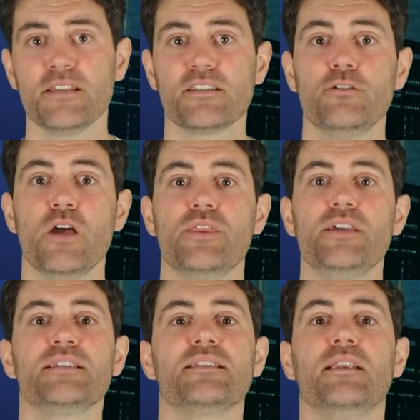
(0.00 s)
So
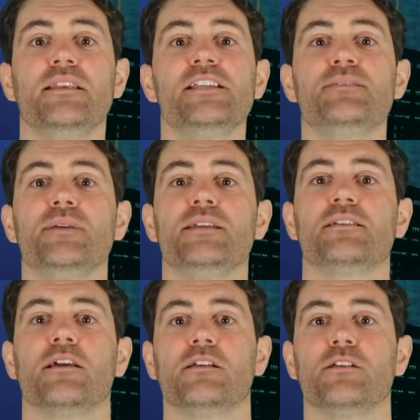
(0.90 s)
this leads me
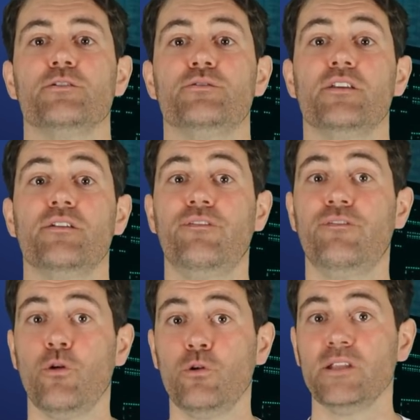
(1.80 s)
to conclude that the
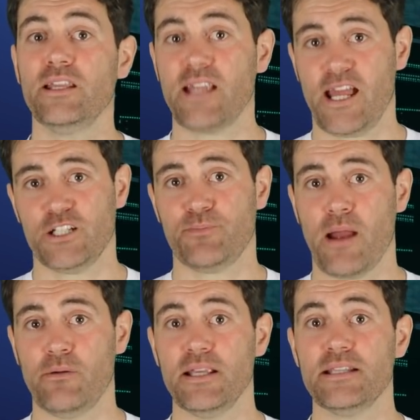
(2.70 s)
fall in hash
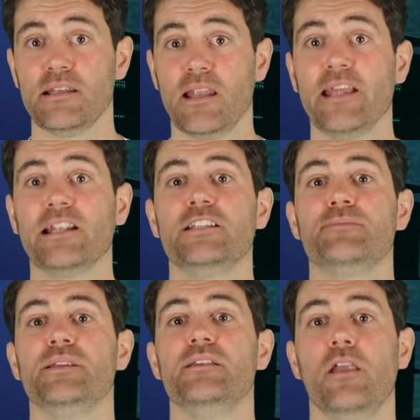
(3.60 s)
power is likely
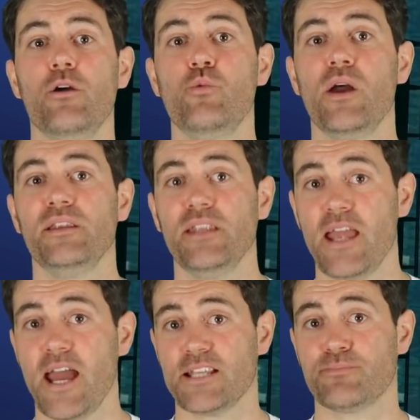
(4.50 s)
to be nowhere
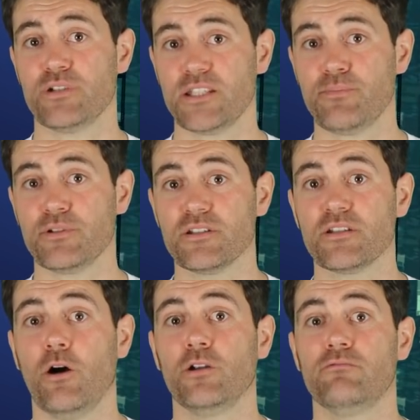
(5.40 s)
near as
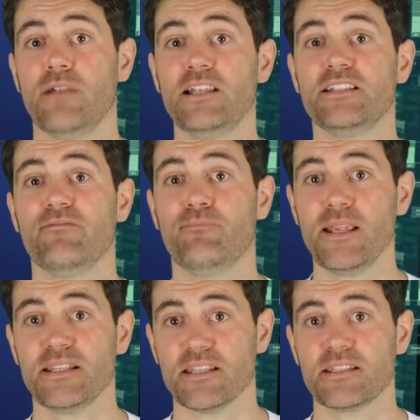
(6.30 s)
precipitous on a relative
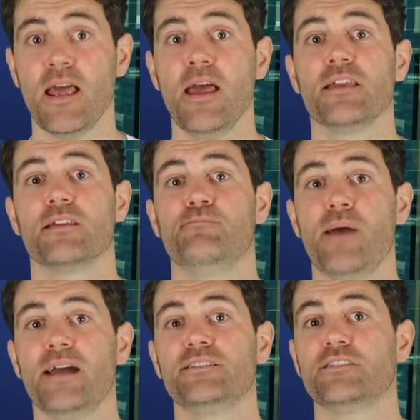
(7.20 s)
basis
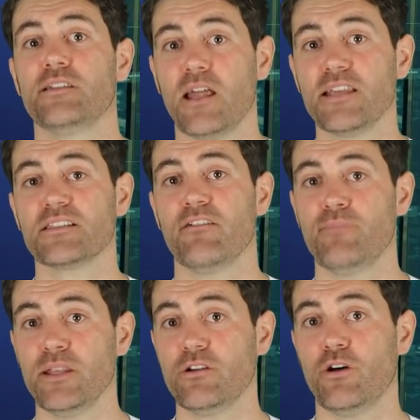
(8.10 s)
compared to the likes
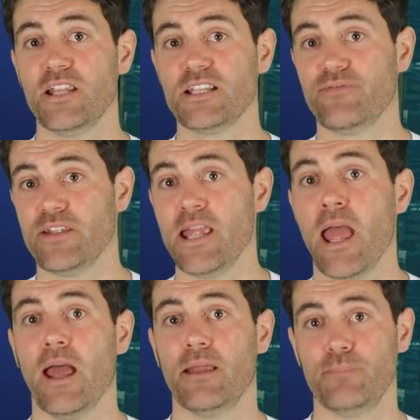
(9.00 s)
of Bitcoin
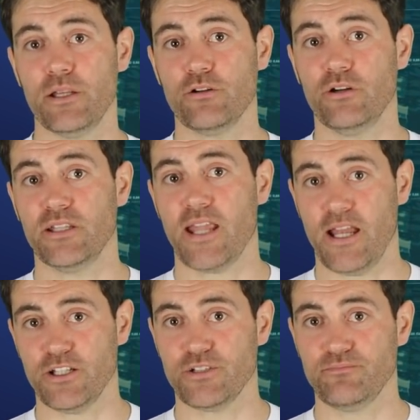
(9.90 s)
SV and Bitcoin
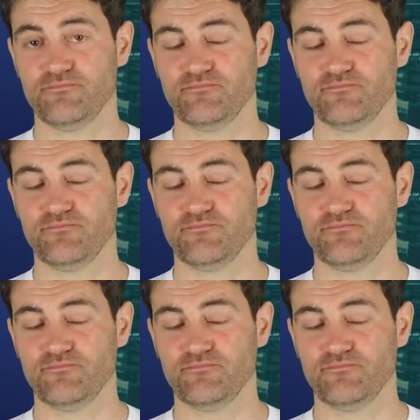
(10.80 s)
Cash.